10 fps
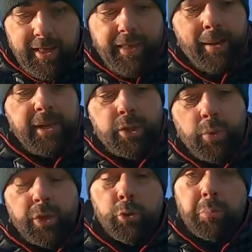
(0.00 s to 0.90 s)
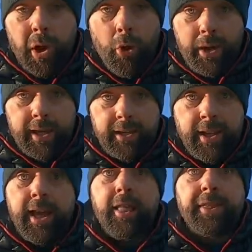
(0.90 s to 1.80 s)
That means when you blow in,
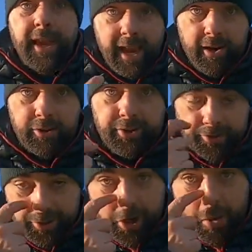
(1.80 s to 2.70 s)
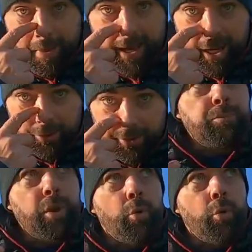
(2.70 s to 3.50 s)
the air doesn't come back out.